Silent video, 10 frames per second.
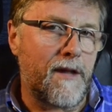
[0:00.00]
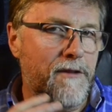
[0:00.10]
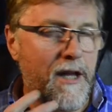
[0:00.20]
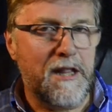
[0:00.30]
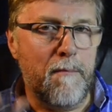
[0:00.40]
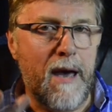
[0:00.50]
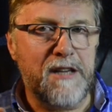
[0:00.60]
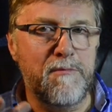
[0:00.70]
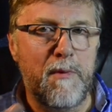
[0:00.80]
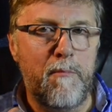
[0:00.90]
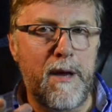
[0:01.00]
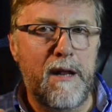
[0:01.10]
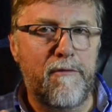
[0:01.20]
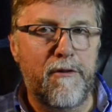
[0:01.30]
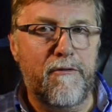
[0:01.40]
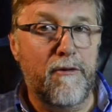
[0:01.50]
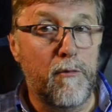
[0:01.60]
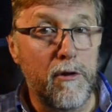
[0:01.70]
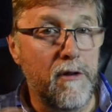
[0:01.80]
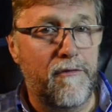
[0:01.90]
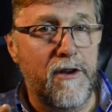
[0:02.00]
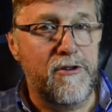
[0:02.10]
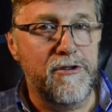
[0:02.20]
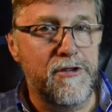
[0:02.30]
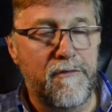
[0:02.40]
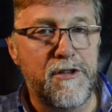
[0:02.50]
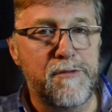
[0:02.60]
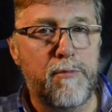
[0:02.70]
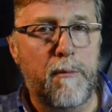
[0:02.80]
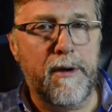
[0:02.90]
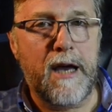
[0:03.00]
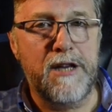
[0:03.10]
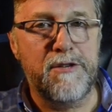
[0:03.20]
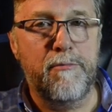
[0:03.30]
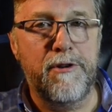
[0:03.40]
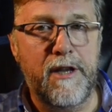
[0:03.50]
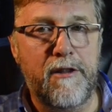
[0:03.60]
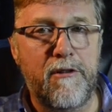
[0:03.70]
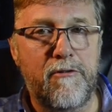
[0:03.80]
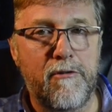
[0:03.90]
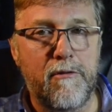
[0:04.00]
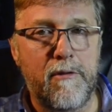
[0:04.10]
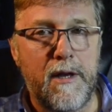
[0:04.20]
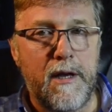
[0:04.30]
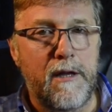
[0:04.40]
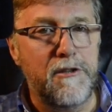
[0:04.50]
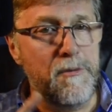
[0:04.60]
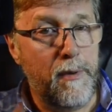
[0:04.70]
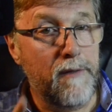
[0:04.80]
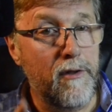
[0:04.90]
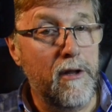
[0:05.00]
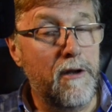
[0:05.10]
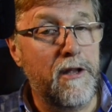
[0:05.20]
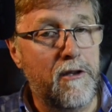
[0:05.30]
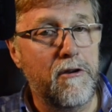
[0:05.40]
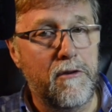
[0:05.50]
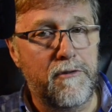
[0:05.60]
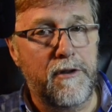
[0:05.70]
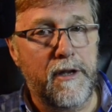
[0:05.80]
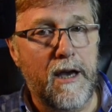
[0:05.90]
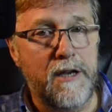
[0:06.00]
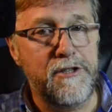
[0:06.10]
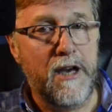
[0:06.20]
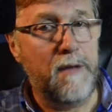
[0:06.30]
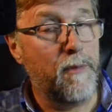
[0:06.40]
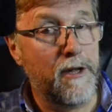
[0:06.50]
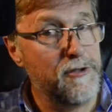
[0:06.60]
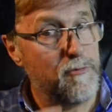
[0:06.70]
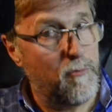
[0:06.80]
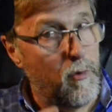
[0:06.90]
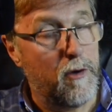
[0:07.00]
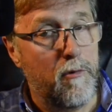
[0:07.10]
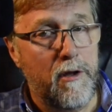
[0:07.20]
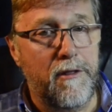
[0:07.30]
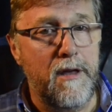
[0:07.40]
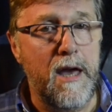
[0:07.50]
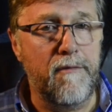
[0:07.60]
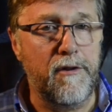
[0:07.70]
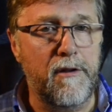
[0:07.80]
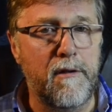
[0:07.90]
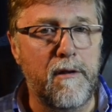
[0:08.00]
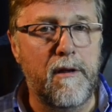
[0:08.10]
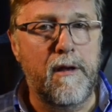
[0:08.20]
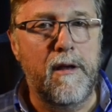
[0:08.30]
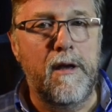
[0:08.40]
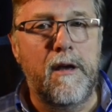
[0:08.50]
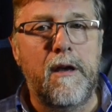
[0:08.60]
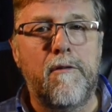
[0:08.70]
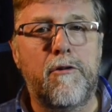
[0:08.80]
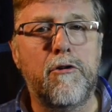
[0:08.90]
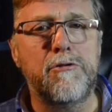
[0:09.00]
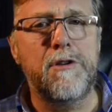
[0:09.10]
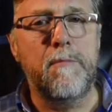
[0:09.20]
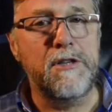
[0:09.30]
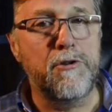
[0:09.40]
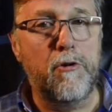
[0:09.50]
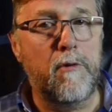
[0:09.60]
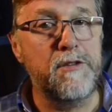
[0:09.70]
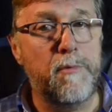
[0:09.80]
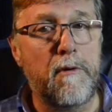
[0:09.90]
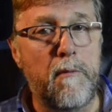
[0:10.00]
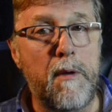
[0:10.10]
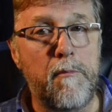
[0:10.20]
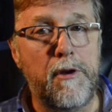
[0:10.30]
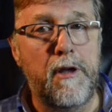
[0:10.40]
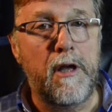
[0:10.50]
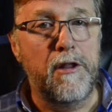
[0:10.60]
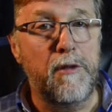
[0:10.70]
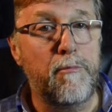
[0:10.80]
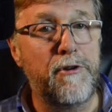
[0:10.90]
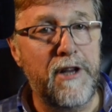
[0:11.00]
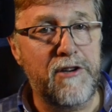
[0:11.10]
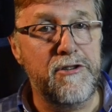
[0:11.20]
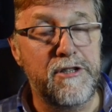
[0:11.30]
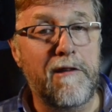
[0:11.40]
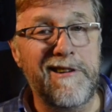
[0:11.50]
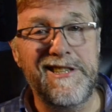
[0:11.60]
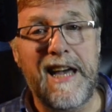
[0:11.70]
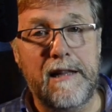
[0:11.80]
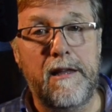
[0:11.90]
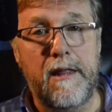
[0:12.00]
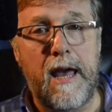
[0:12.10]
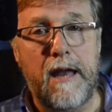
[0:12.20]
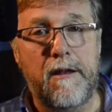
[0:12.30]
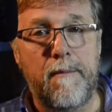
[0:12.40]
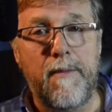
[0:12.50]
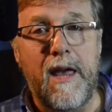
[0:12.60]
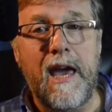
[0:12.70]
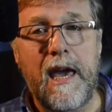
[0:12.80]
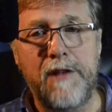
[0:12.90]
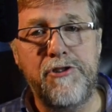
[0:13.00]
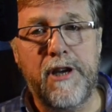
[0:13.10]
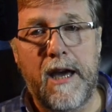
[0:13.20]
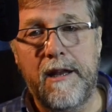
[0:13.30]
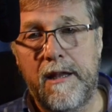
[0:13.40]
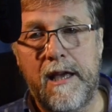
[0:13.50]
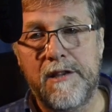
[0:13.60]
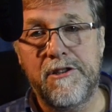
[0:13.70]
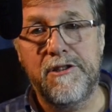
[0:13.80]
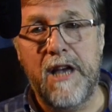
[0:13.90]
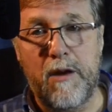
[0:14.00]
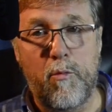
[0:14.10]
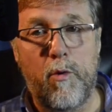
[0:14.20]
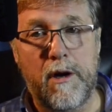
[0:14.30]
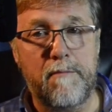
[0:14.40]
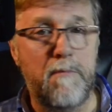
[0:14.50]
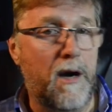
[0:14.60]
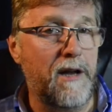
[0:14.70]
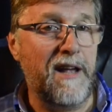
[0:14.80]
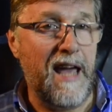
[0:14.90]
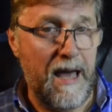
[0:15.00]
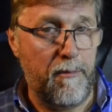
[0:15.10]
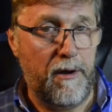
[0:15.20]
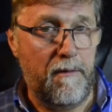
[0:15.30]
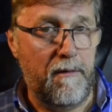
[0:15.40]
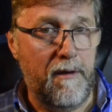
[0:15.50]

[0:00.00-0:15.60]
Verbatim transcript: to get the maximum benefit from all the features of this propagation predicting tool, there's a bit of a learning curve to negotiate, but it's well worth the effort. Of course, it must always be remembered that predictions are exactly that, educated guesses at what might happen.